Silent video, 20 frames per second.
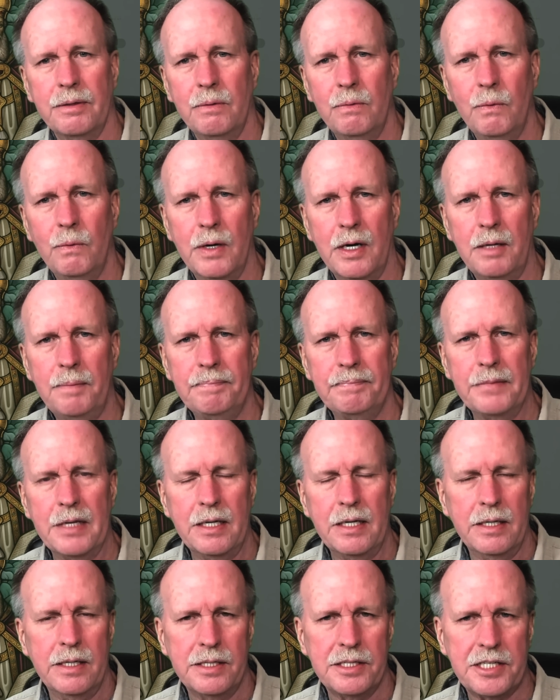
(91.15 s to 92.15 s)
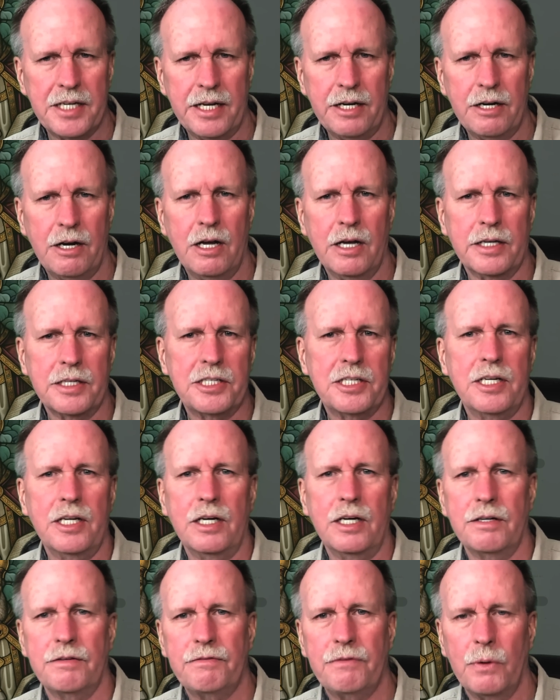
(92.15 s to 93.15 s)
Well, St. Augustine
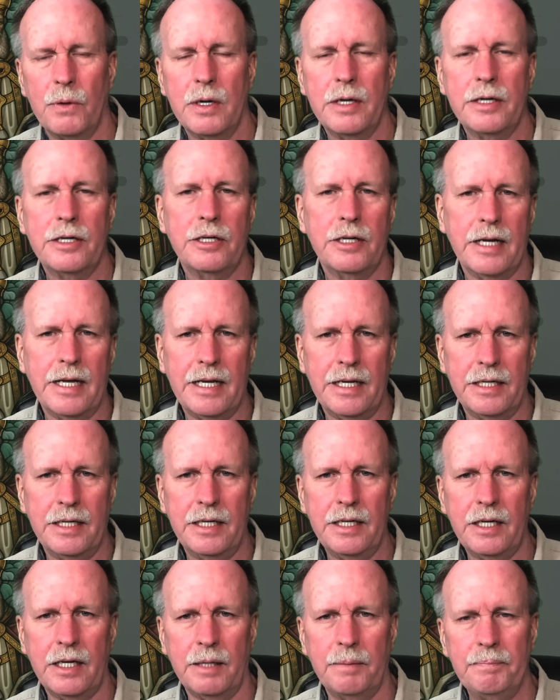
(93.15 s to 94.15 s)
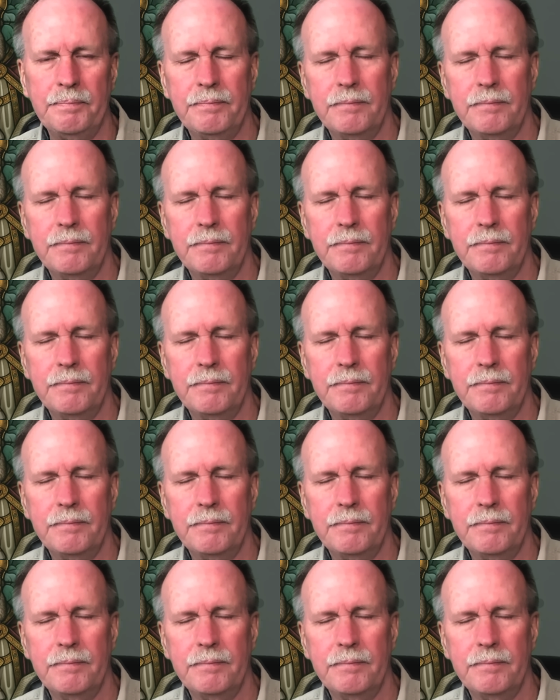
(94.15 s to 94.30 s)
in 400 AD